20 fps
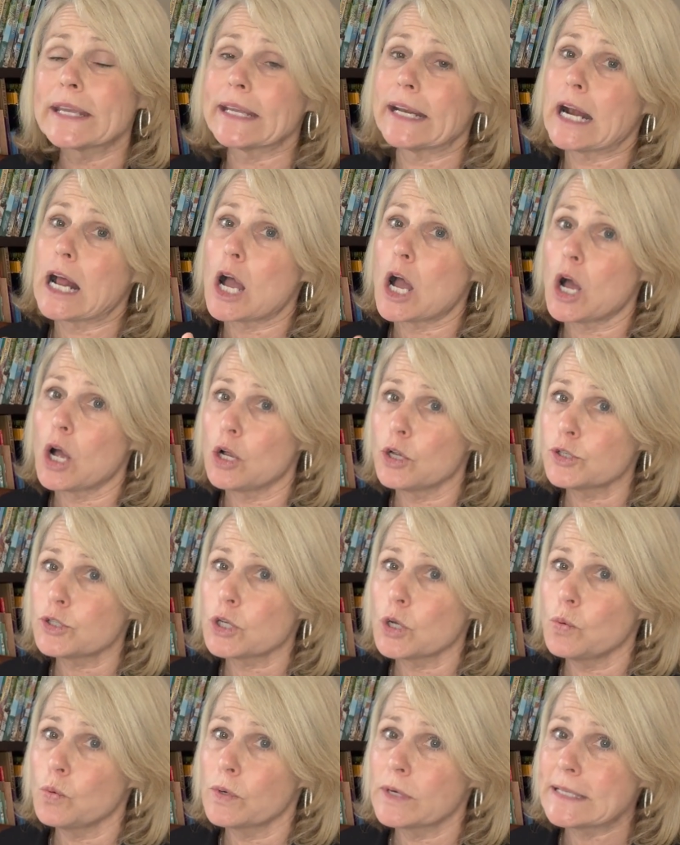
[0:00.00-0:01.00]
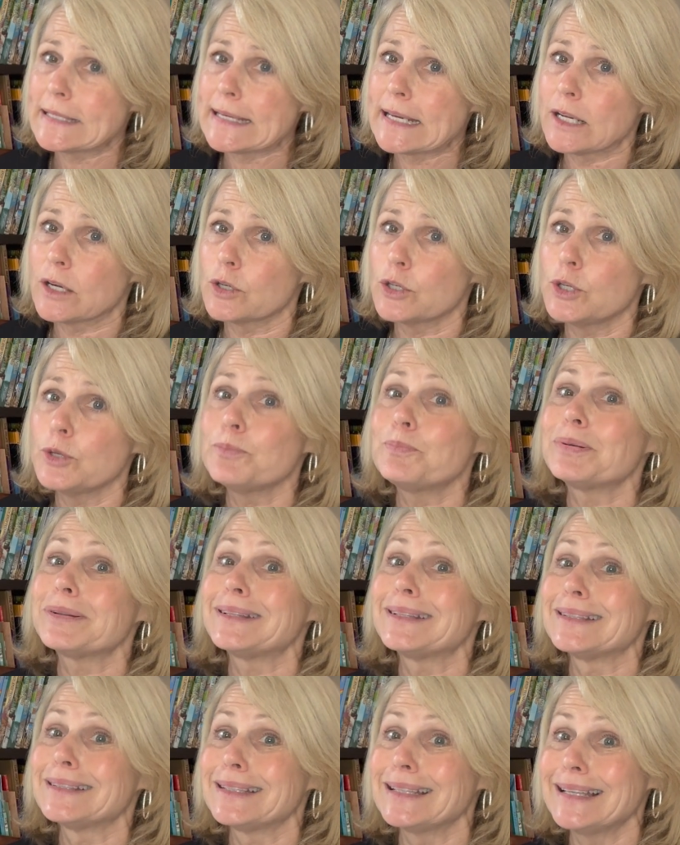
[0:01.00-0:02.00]
and I also want to tell you,
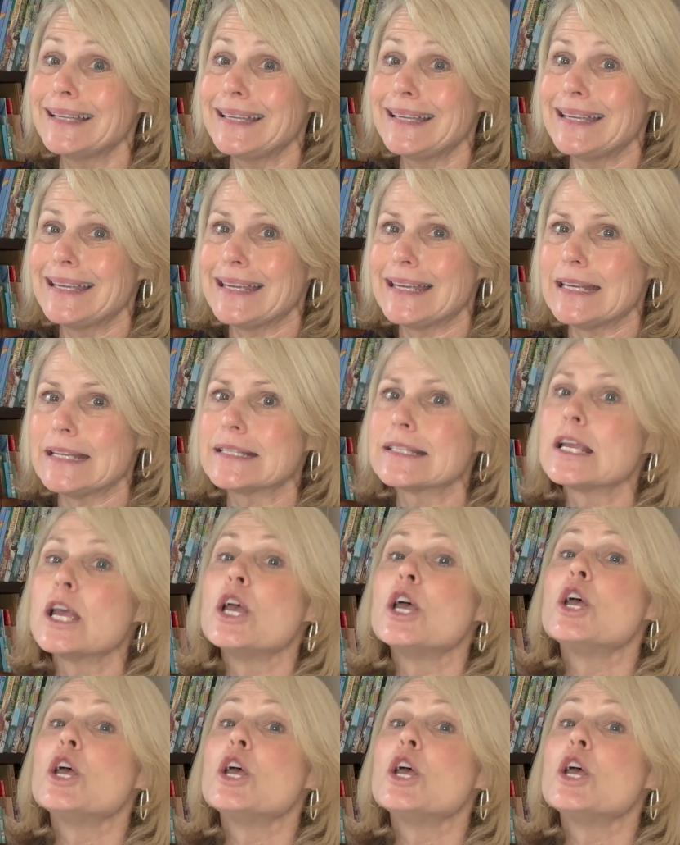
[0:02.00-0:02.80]
please,